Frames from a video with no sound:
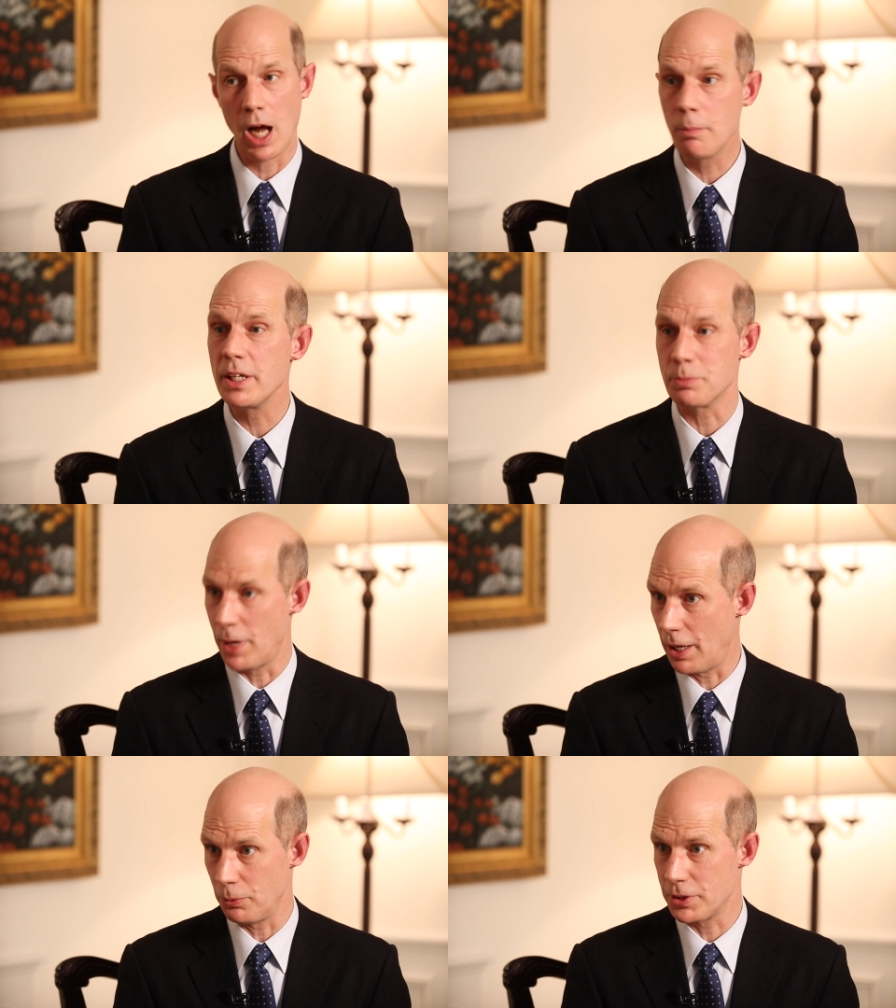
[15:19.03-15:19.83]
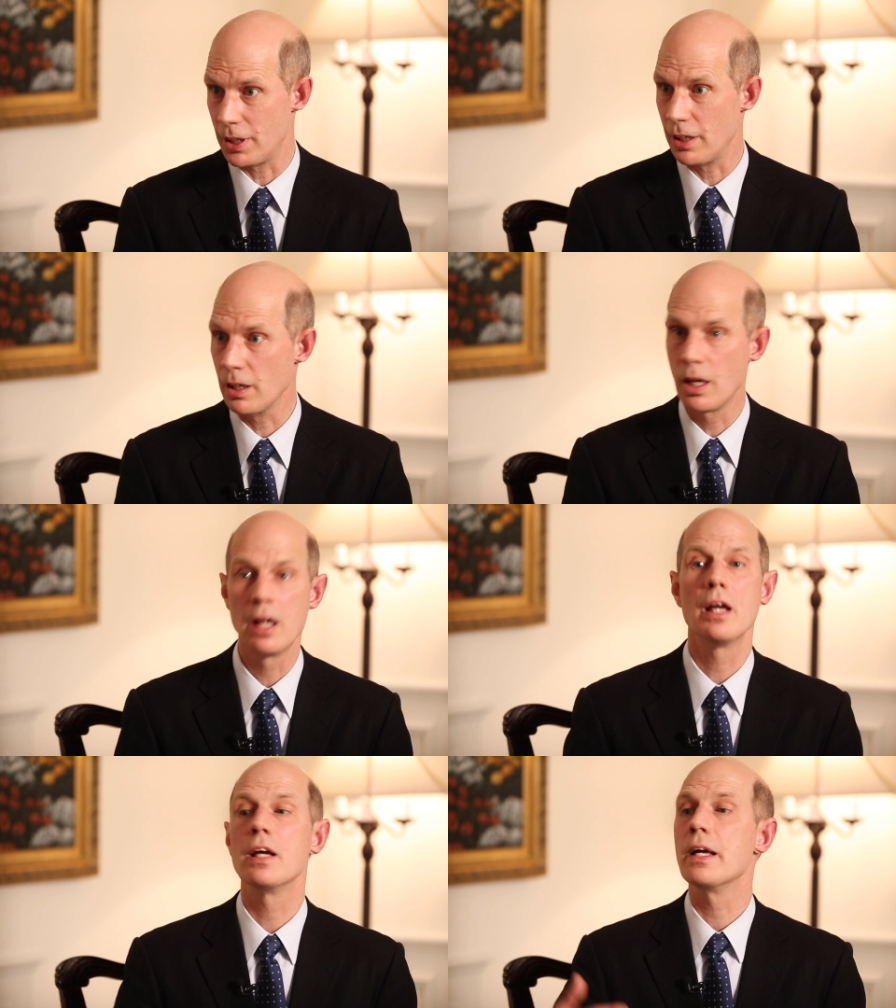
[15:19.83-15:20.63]
Abe's man was there,
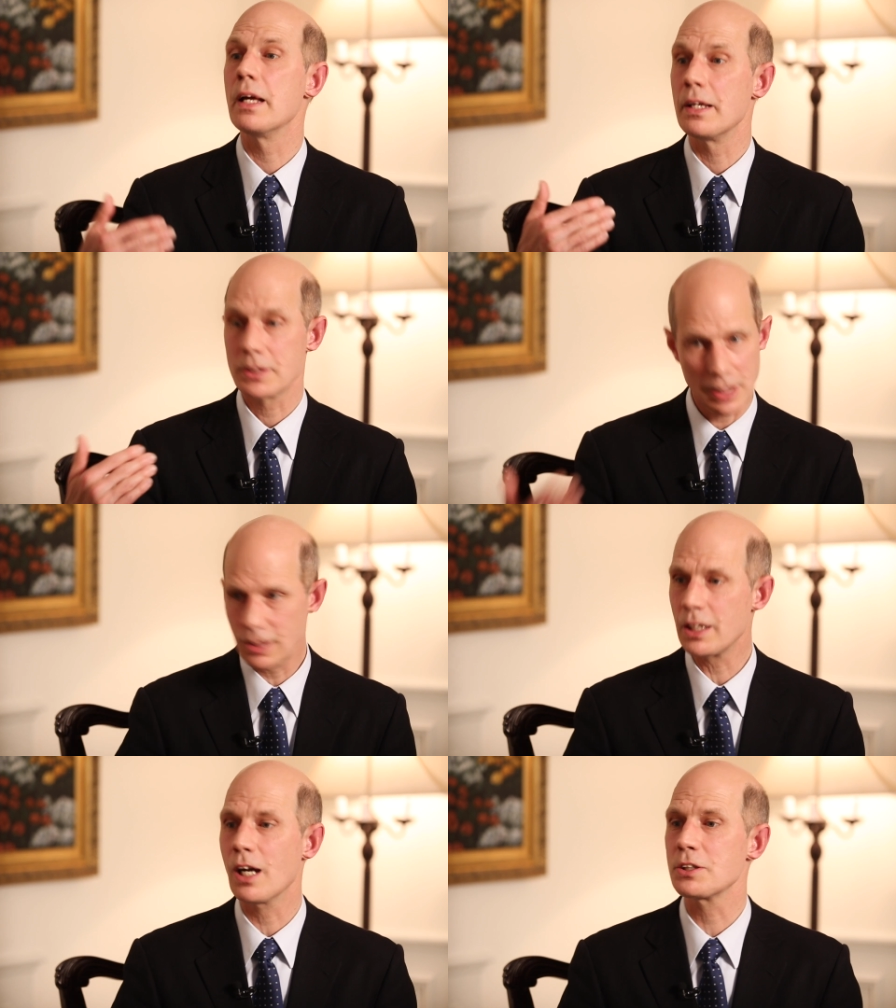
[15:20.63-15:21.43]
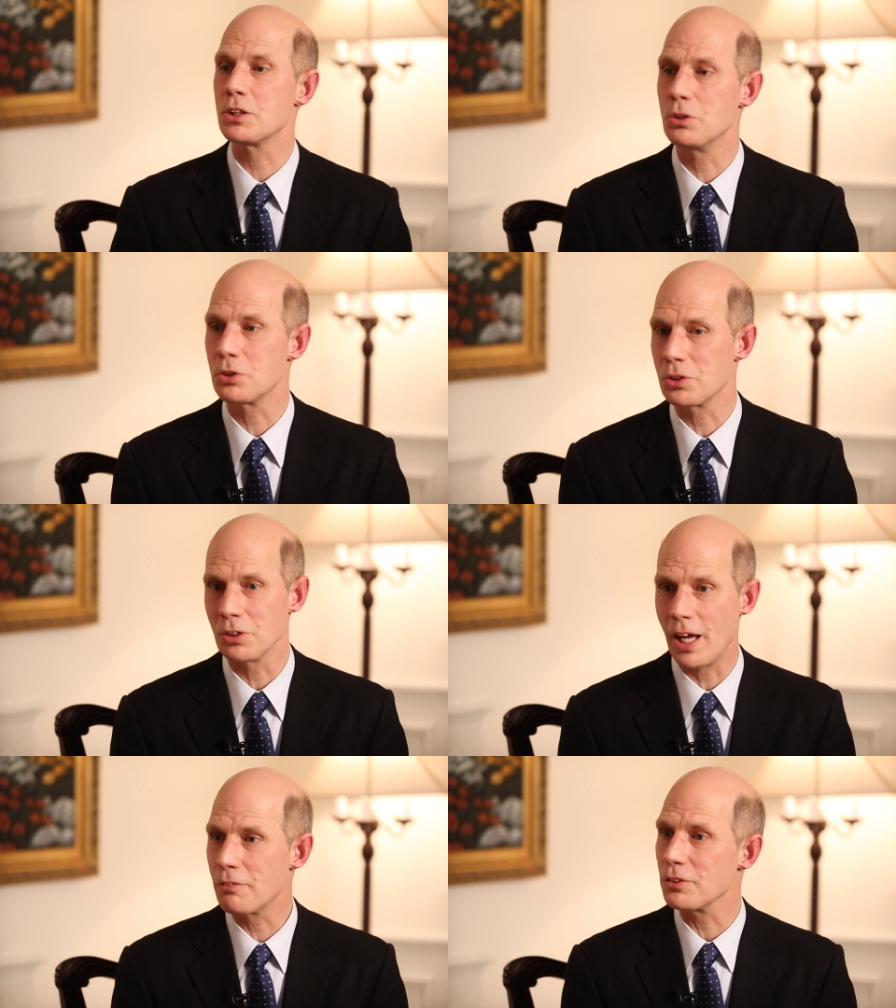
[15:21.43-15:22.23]
suddenly
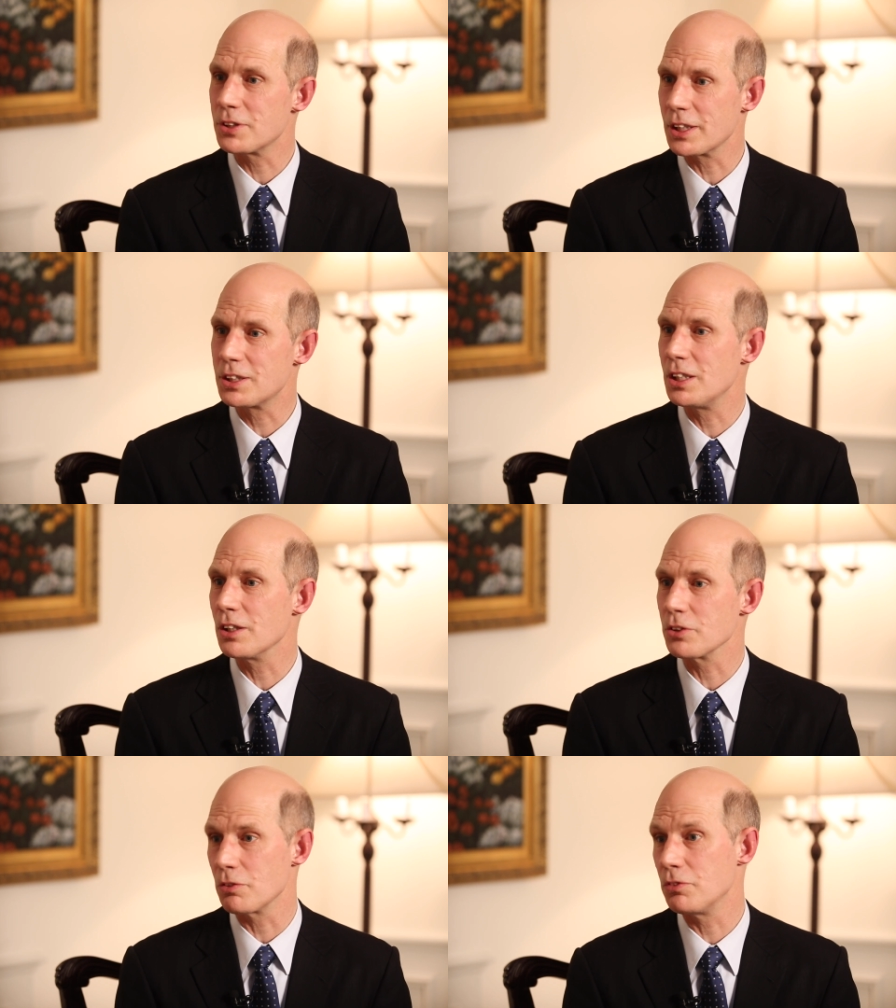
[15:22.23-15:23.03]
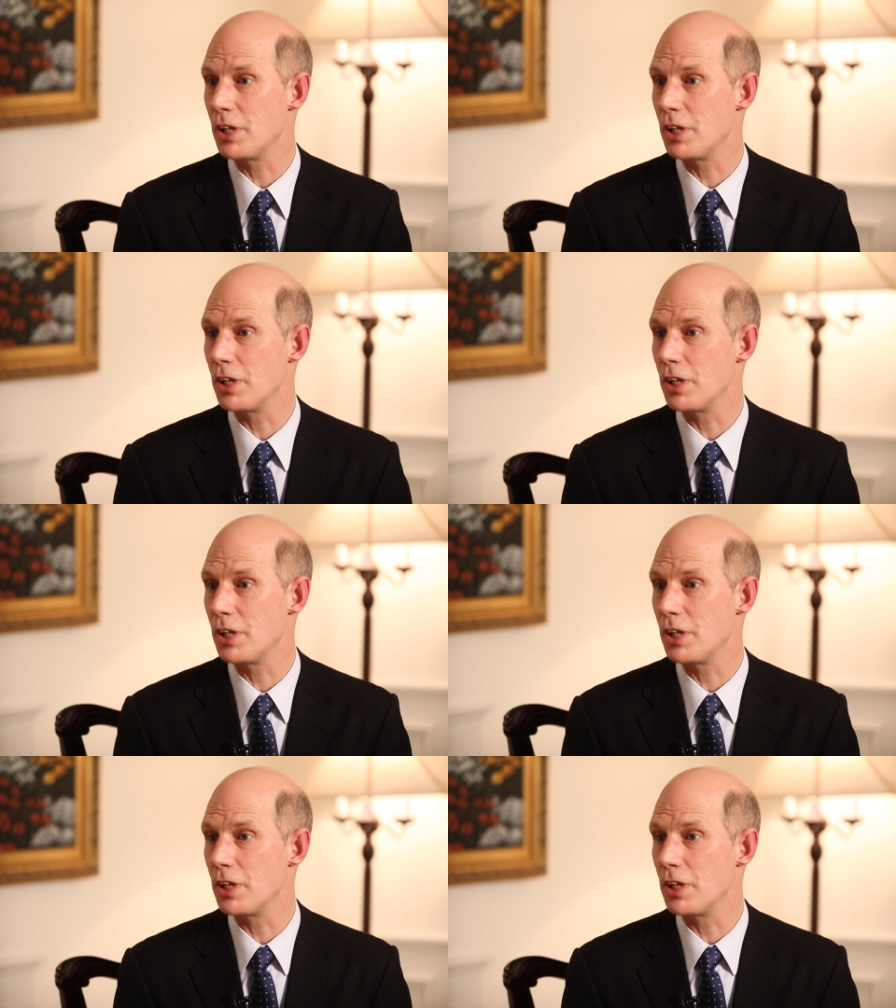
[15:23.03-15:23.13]
constitutional after 60 years of